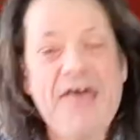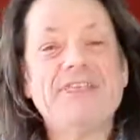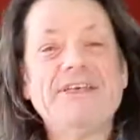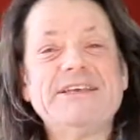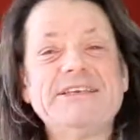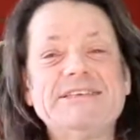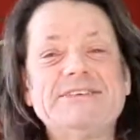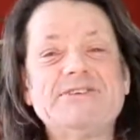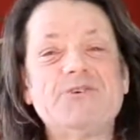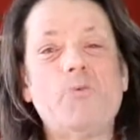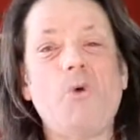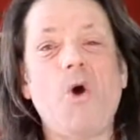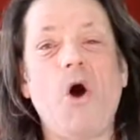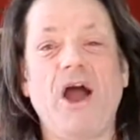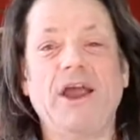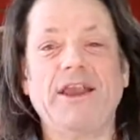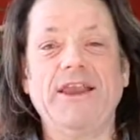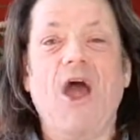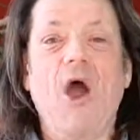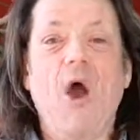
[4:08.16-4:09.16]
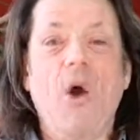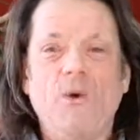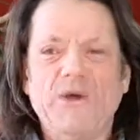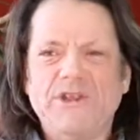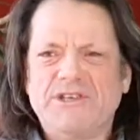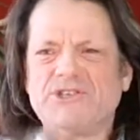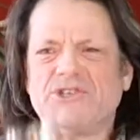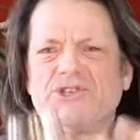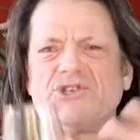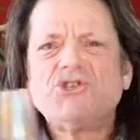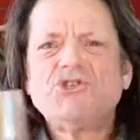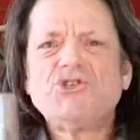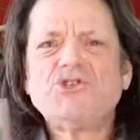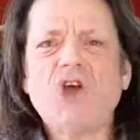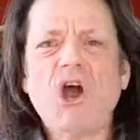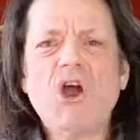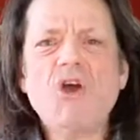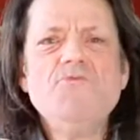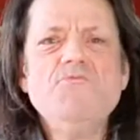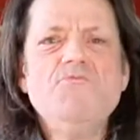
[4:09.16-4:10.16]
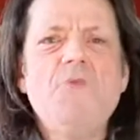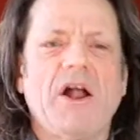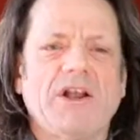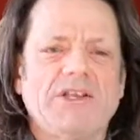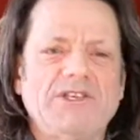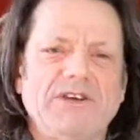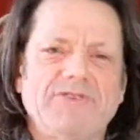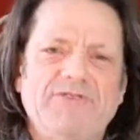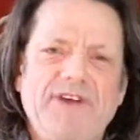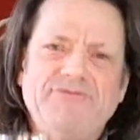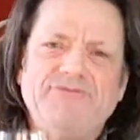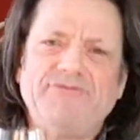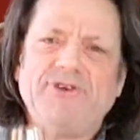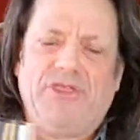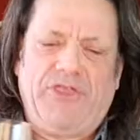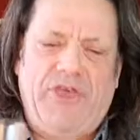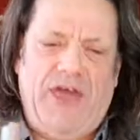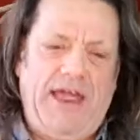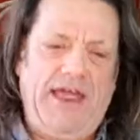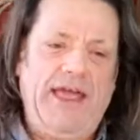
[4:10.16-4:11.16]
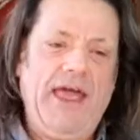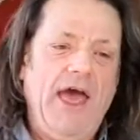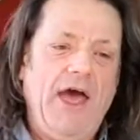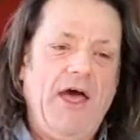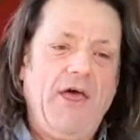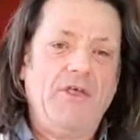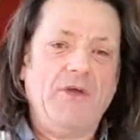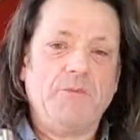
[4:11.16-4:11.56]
This is a wine with so much of everything